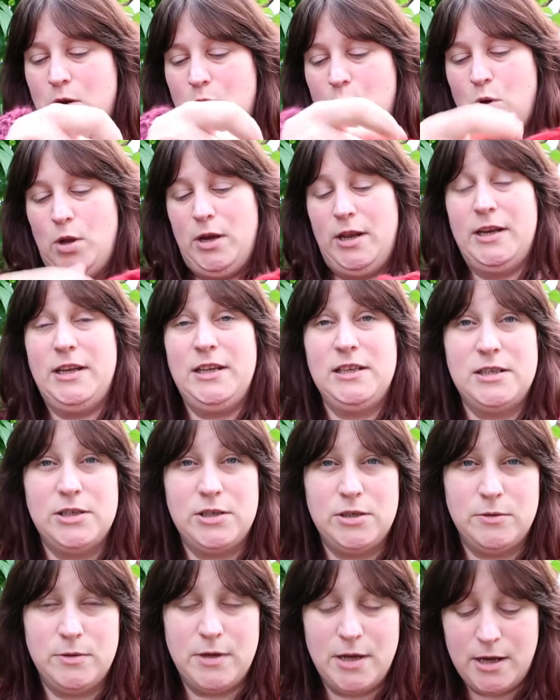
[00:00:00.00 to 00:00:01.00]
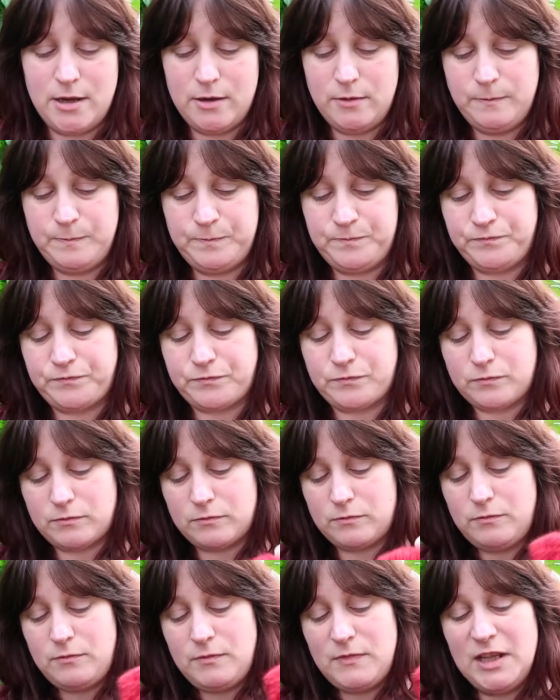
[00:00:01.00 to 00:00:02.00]
All I need to do now
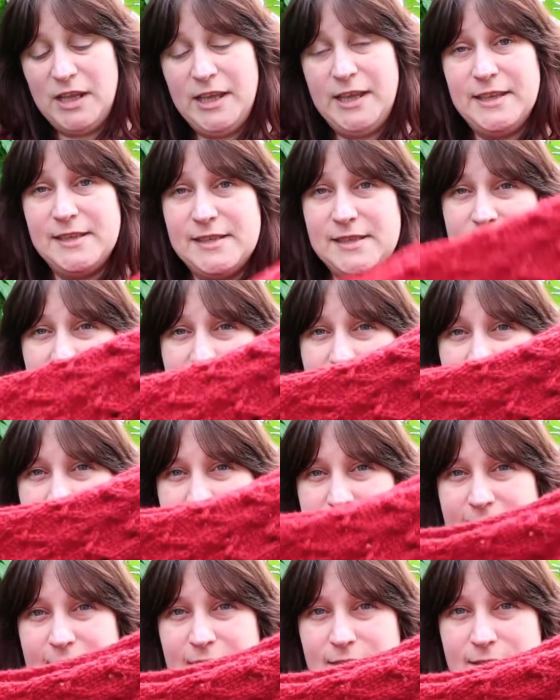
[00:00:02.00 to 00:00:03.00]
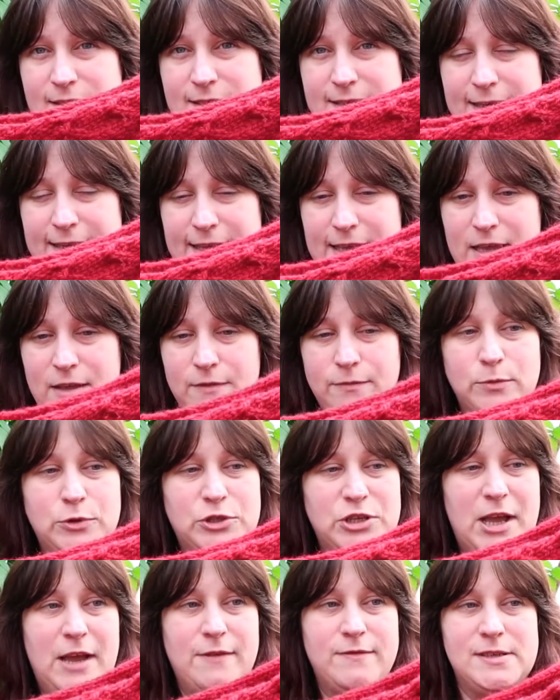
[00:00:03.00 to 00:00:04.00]
is the second sleeve,
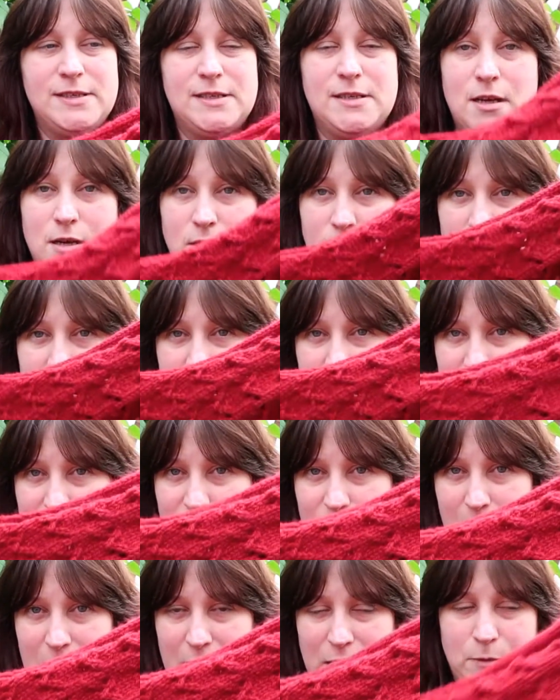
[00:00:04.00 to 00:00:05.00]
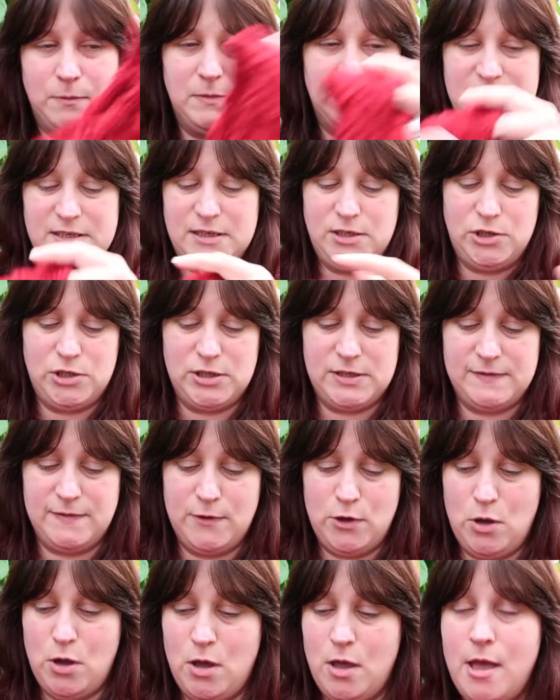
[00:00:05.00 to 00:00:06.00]
which I haven't started. I need to pick up the stitches
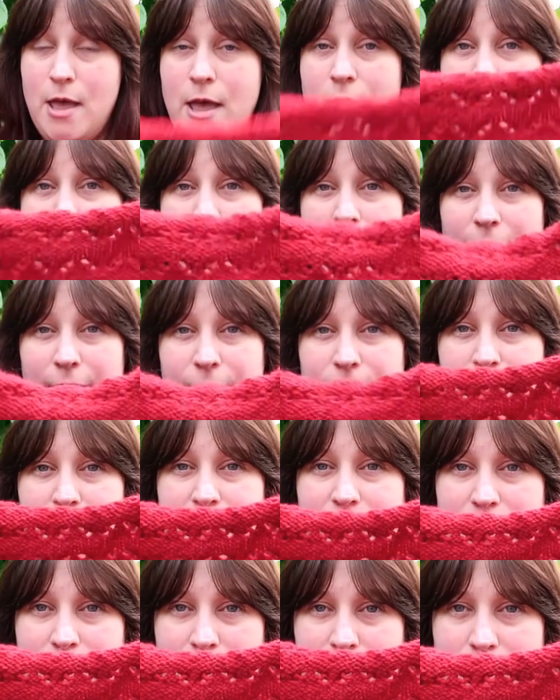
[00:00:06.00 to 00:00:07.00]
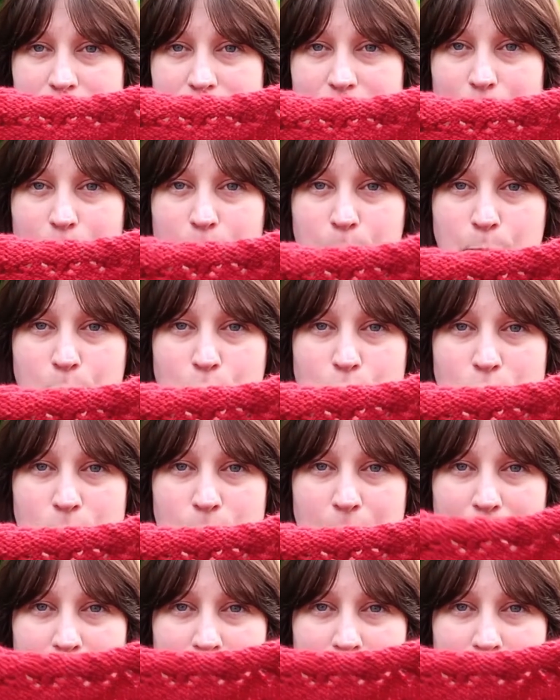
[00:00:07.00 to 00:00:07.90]
for, and the button